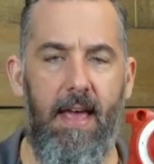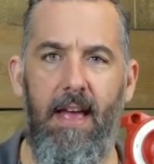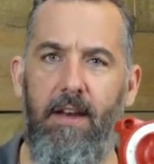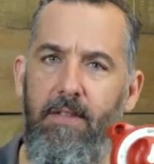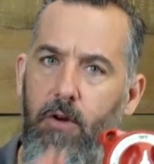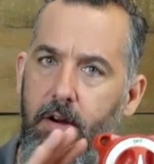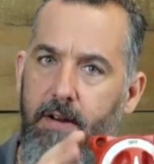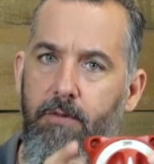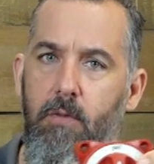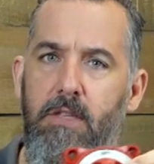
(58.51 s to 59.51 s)
and there are
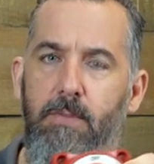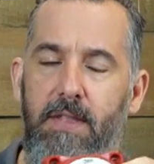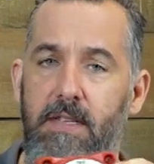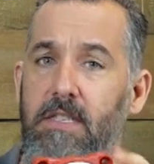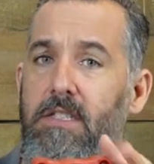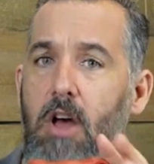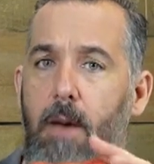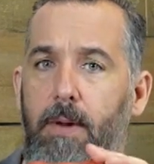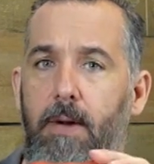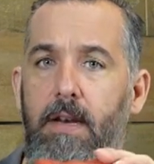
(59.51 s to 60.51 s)
different ones, but this is
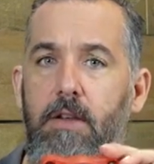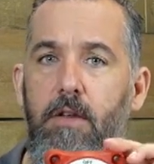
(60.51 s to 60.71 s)
common, right?